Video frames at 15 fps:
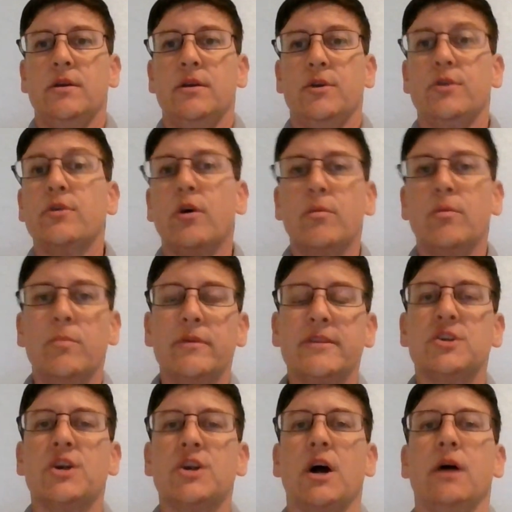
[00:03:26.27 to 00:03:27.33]
you're home with
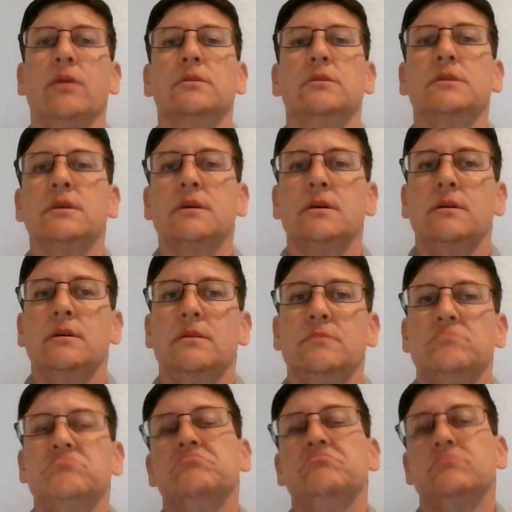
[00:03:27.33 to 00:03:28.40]
the child
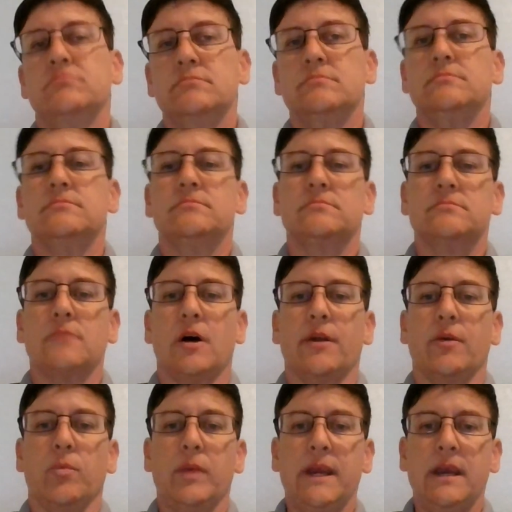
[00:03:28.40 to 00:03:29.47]
on
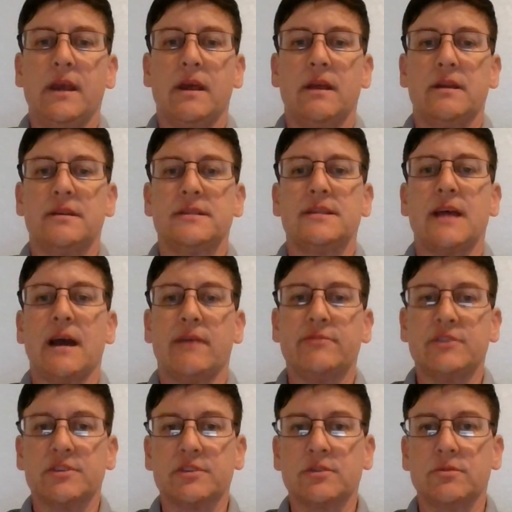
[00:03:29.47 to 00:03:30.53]
the weekends,
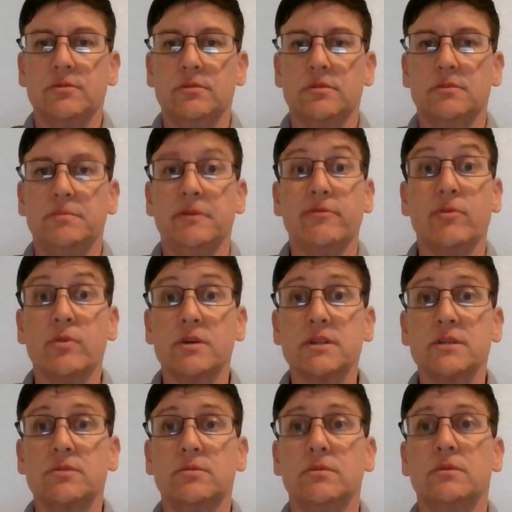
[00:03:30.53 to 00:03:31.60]
after school, before
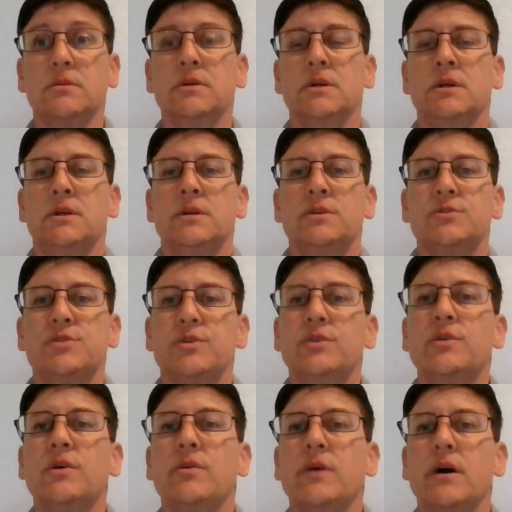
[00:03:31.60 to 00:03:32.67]
school, so you
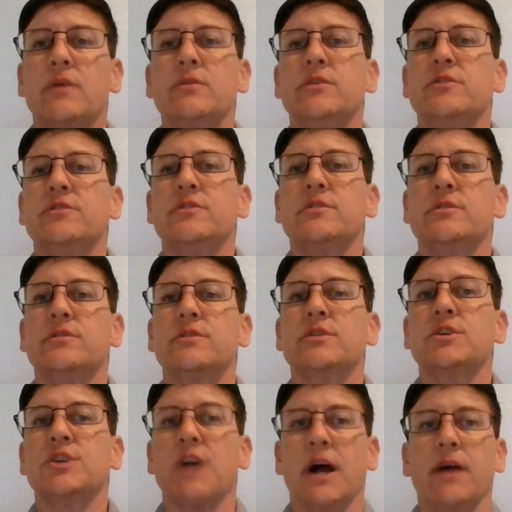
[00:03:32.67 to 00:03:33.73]
know how your
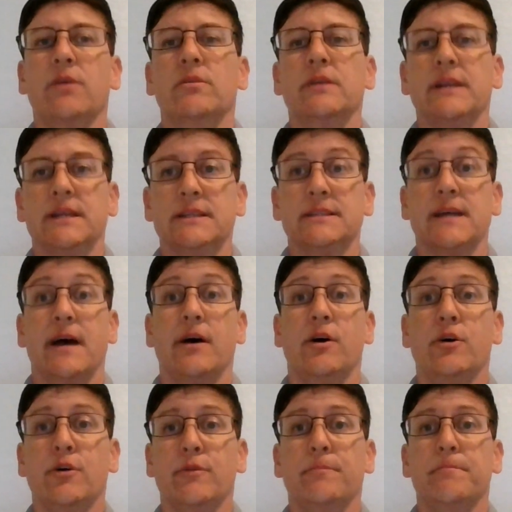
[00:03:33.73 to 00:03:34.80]
child is at
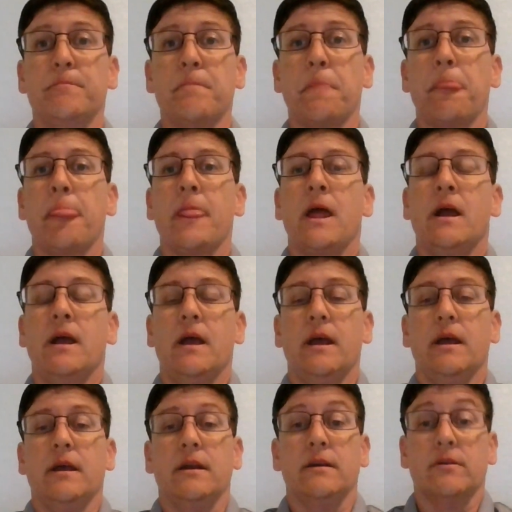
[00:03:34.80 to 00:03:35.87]
home.
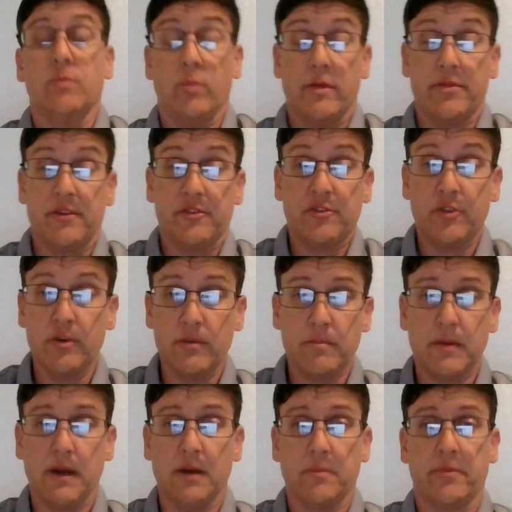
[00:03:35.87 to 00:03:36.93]
And with the student
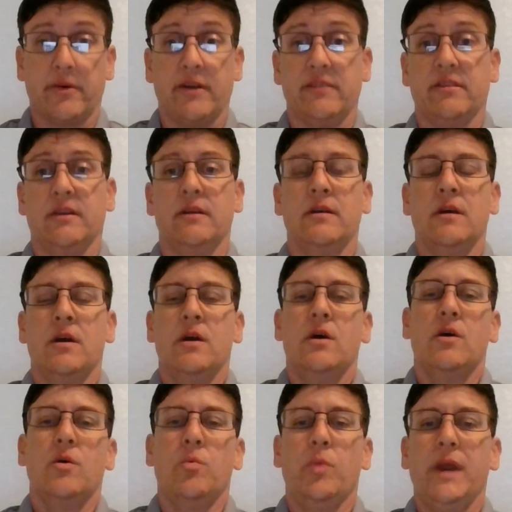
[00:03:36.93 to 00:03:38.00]
being present,
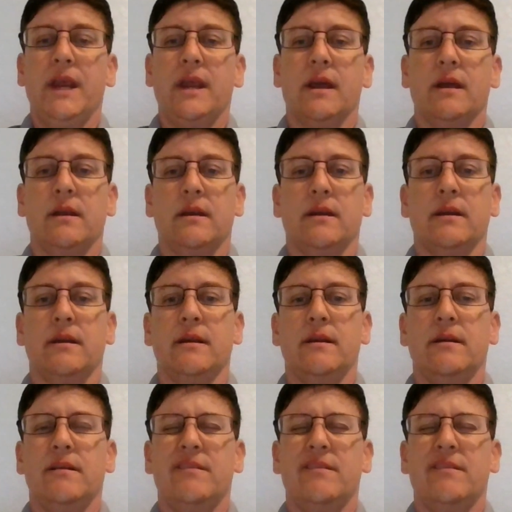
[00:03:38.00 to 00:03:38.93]
we can